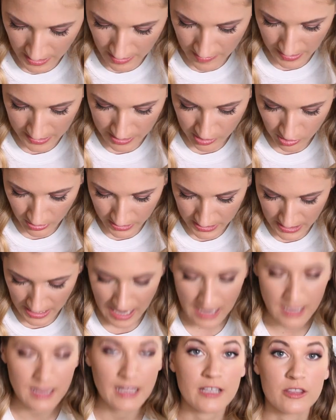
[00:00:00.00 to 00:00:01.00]
and that's going to
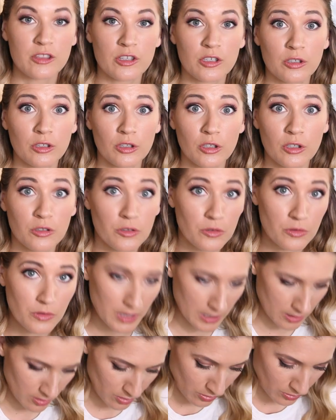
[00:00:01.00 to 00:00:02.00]
act like the glue
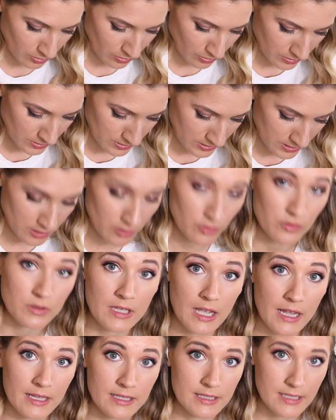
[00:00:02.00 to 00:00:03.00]
that holds the two
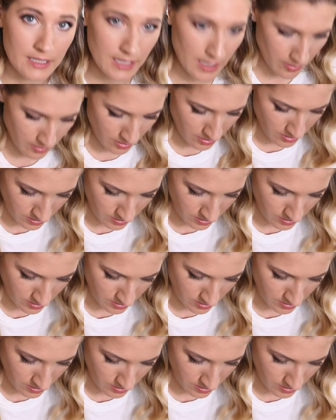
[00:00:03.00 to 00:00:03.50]
sides together.